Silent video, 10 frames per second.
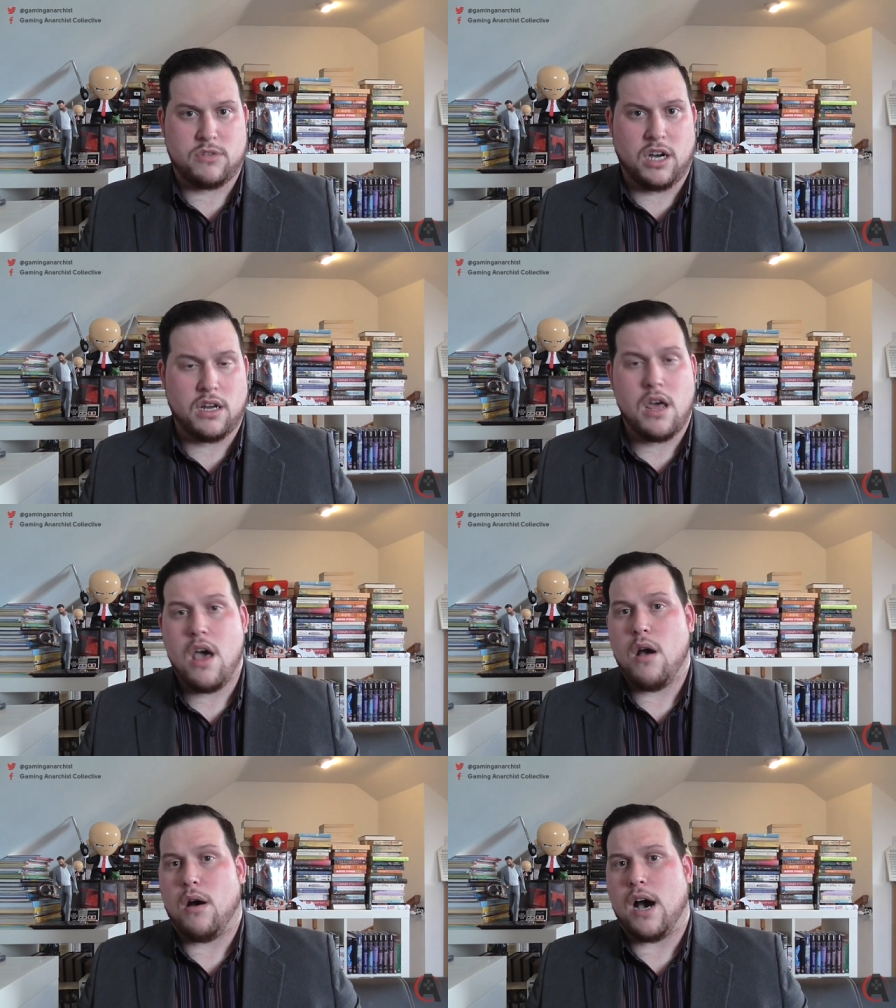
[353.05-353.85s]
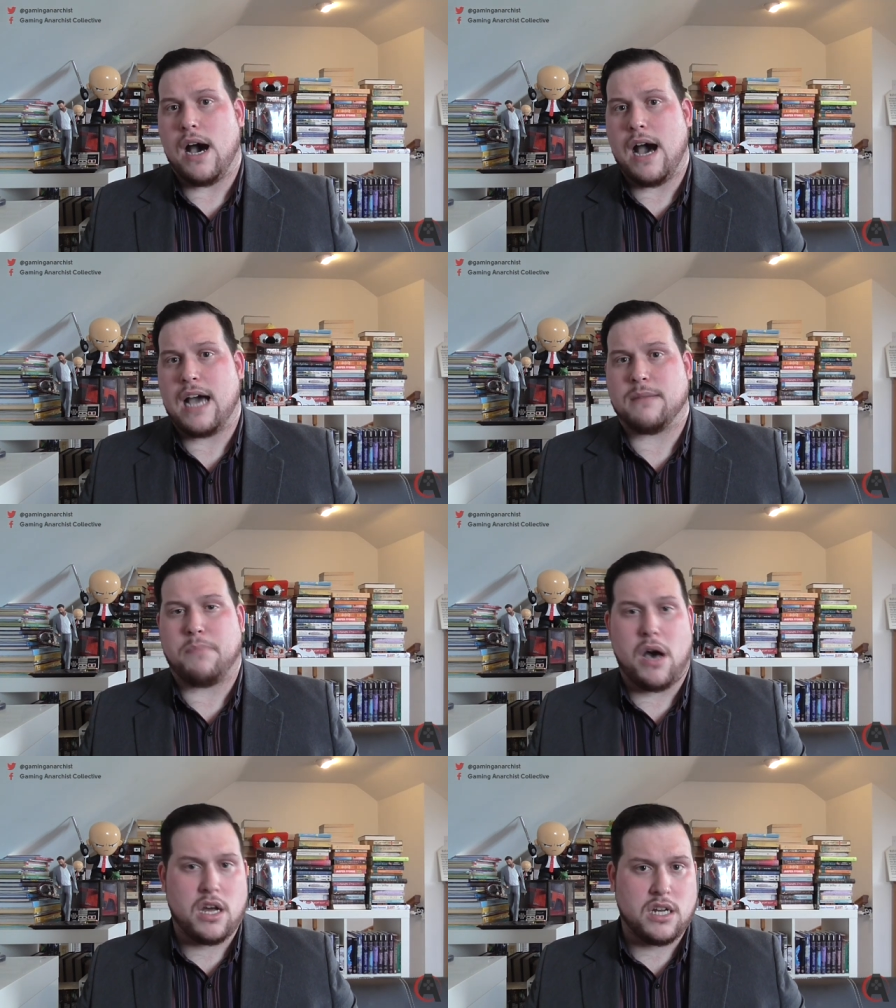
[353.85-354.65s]
guard, uh, had a
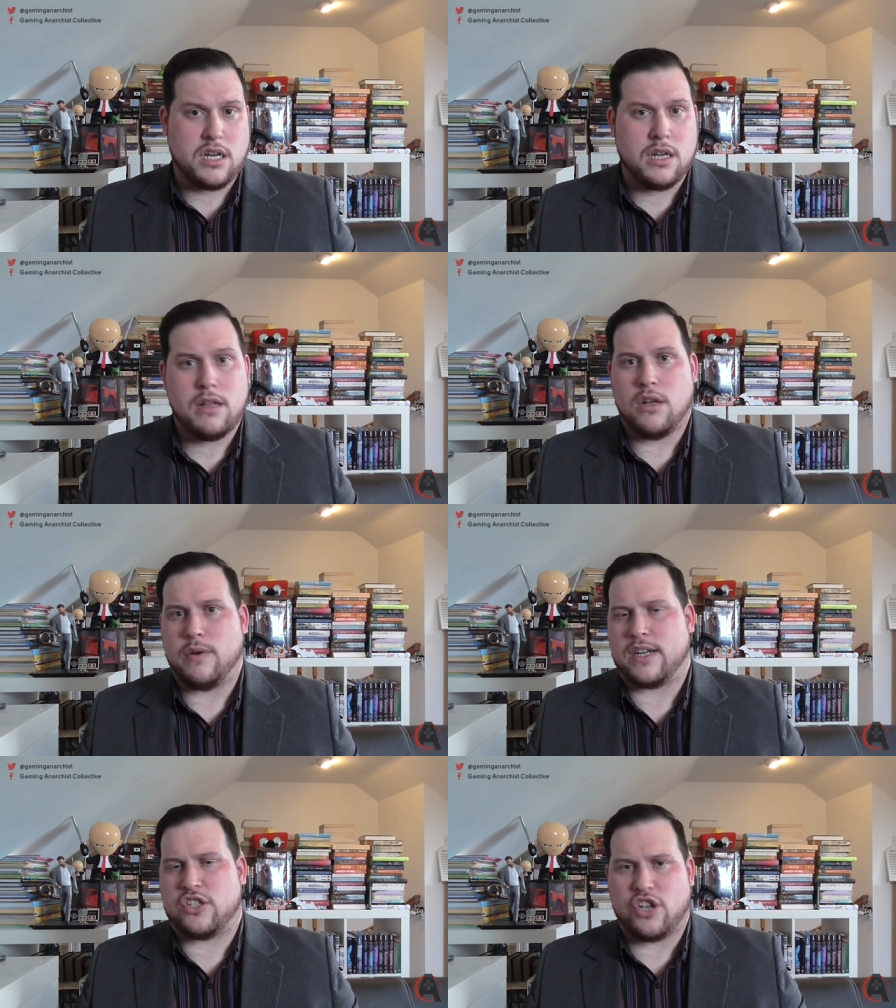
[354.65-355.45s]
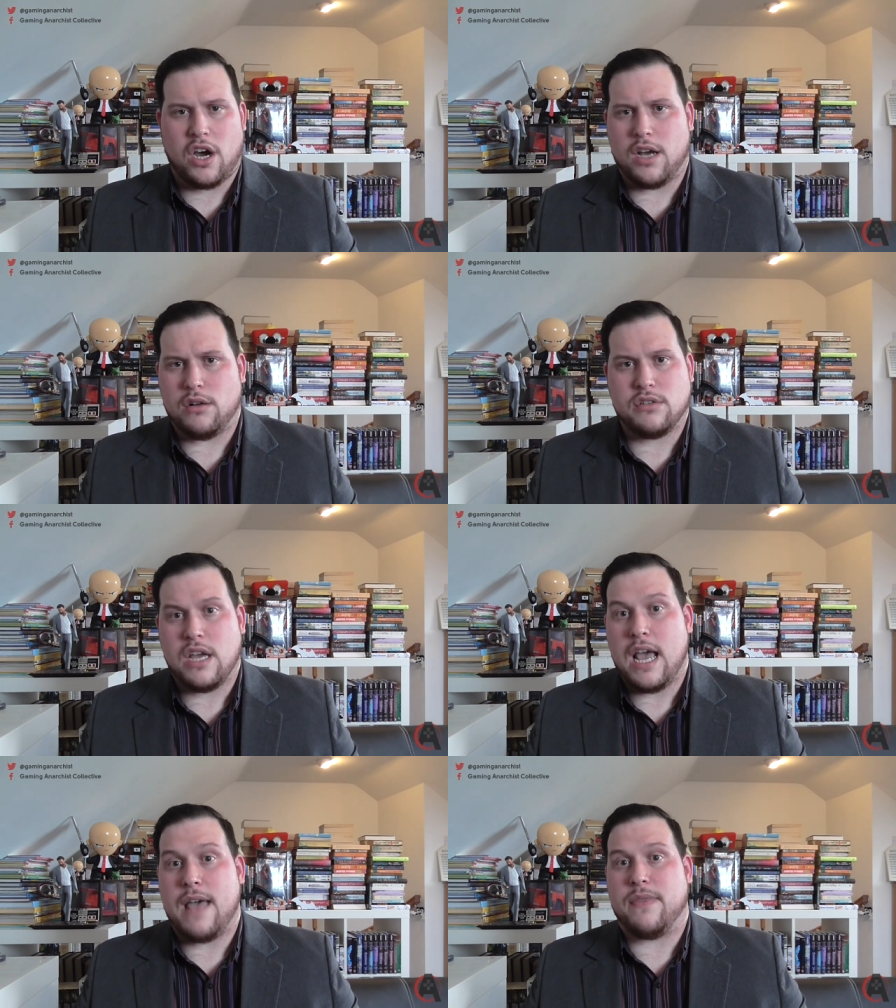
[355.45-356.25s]
partner who had a child,
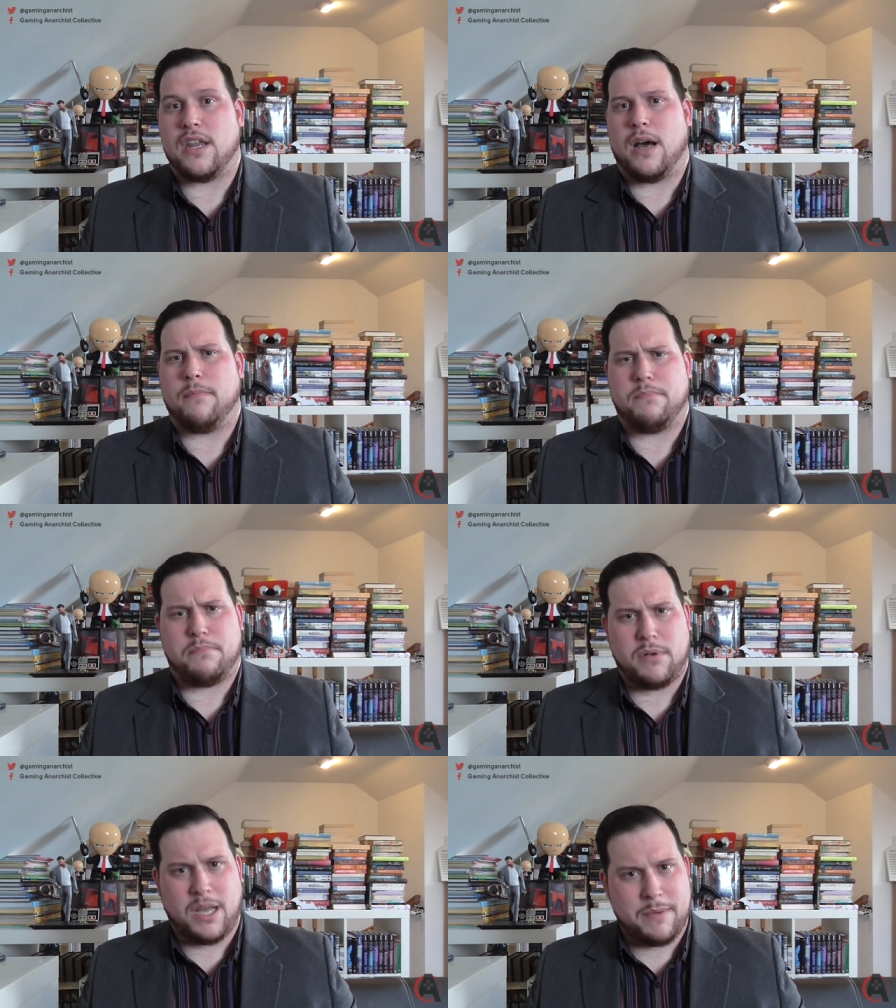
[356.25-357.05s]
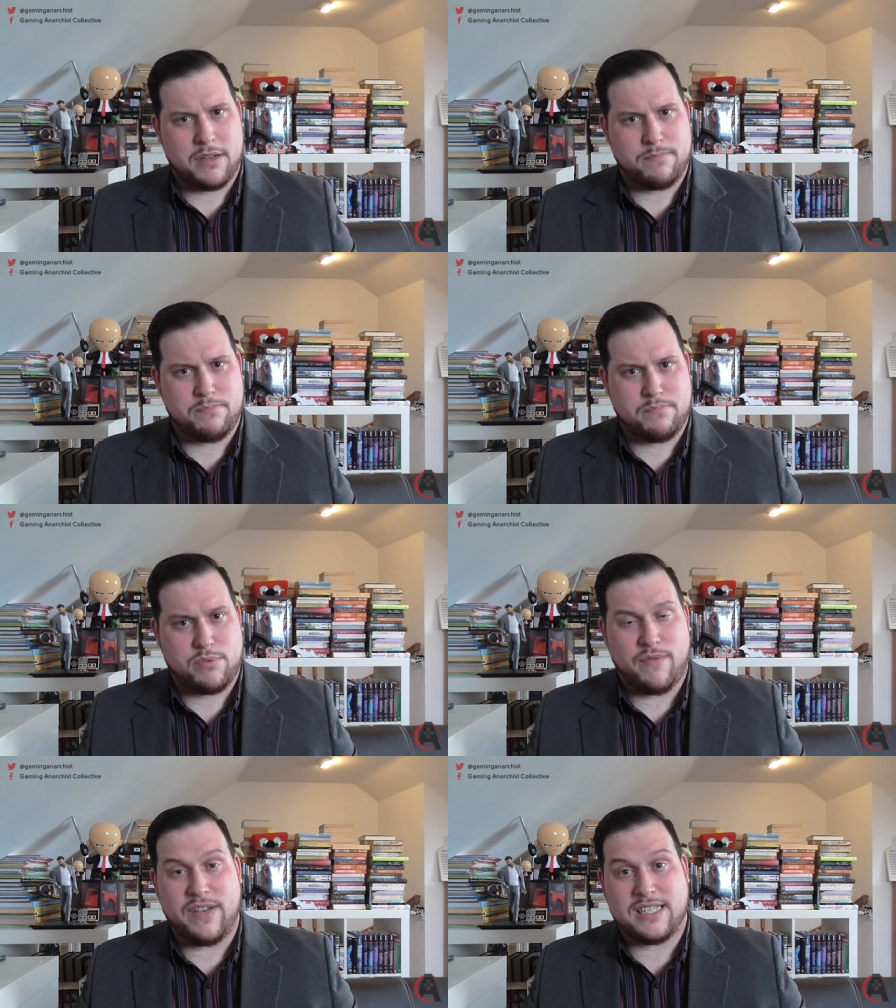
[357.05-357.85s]
ended up becoming a,
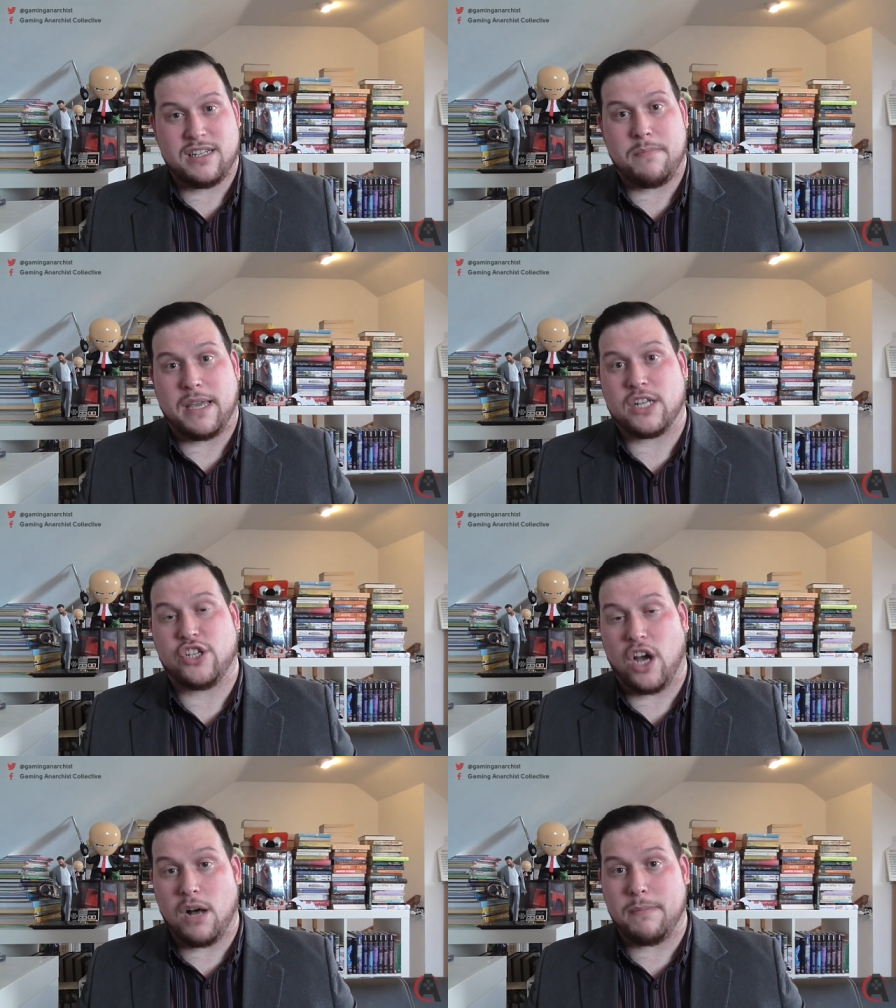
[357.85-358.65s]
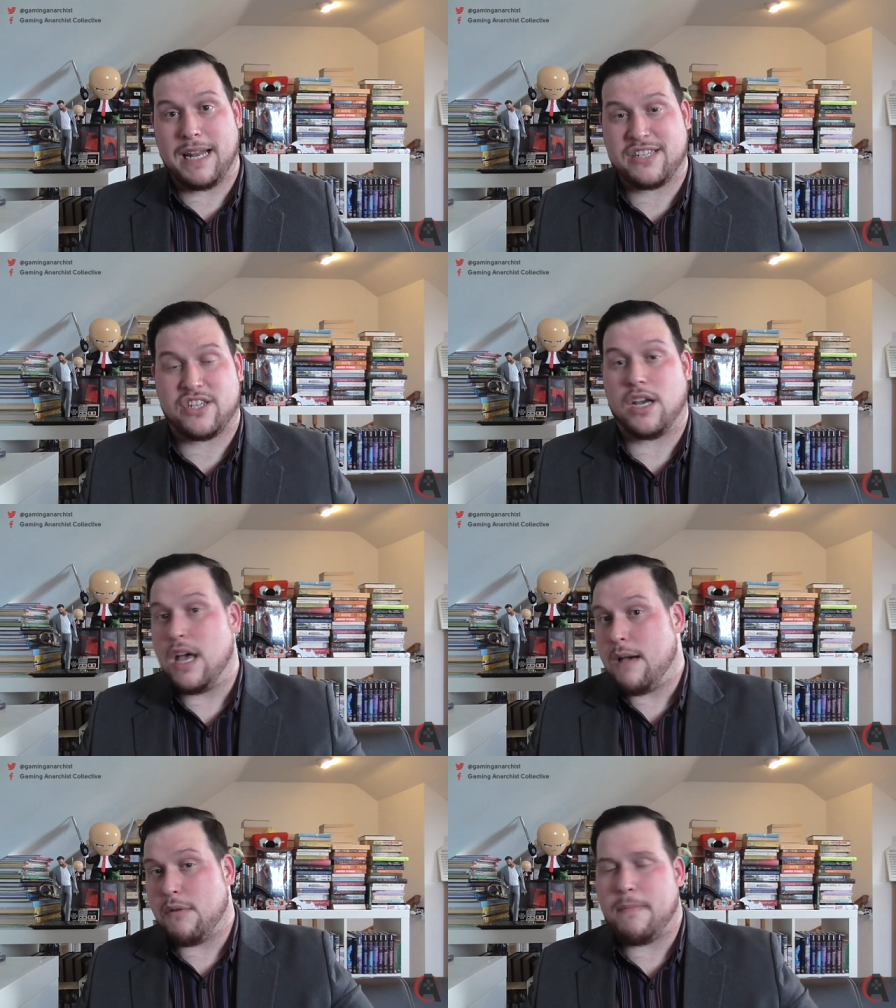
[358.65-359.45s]
convicted of being a child molester,
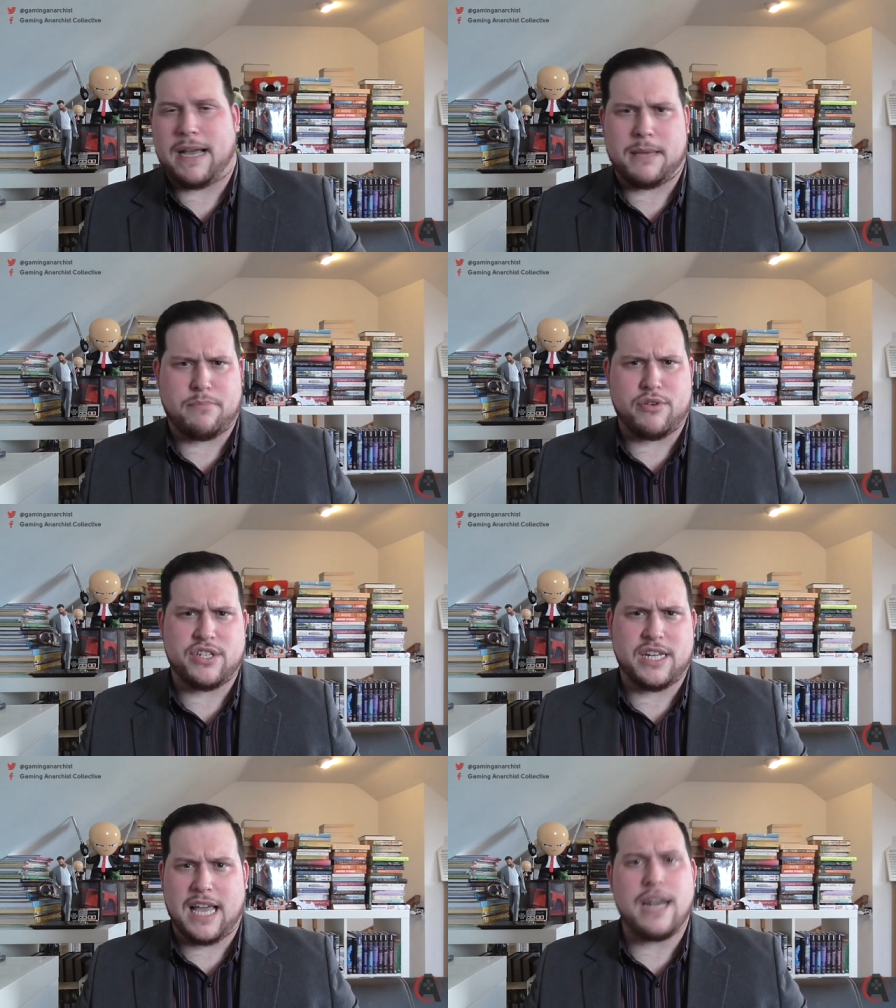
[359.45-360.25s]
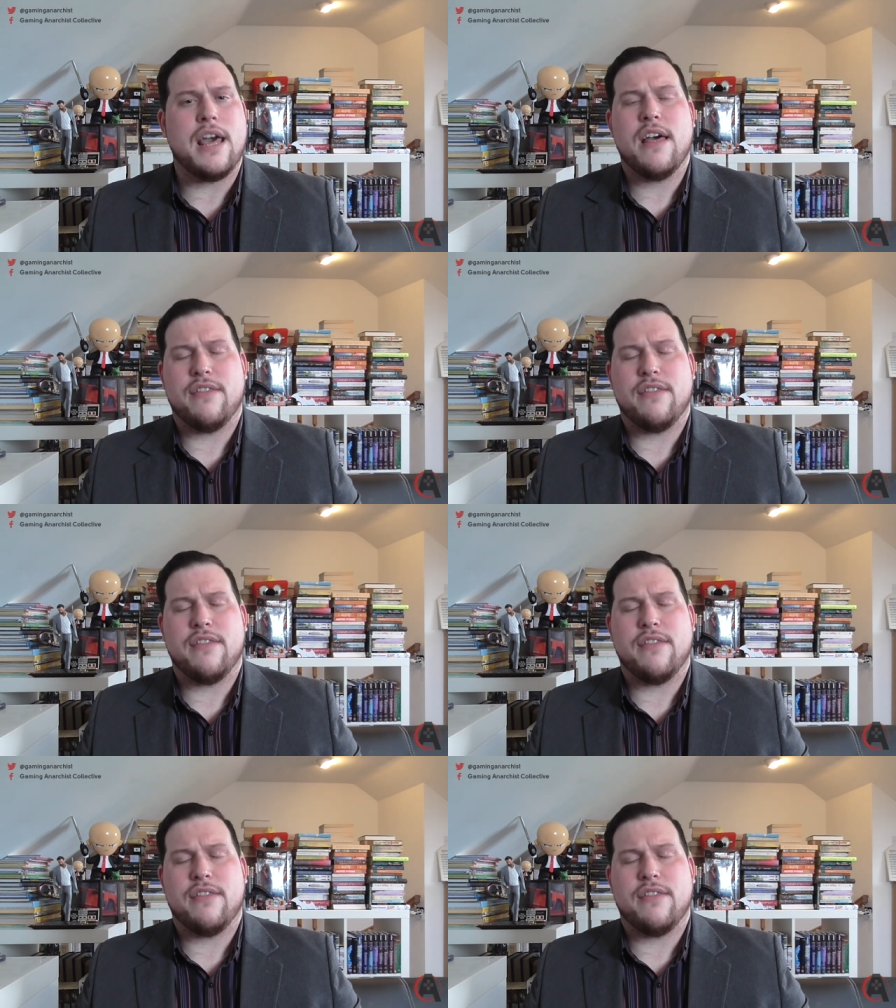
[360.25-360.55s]
went back in prison again.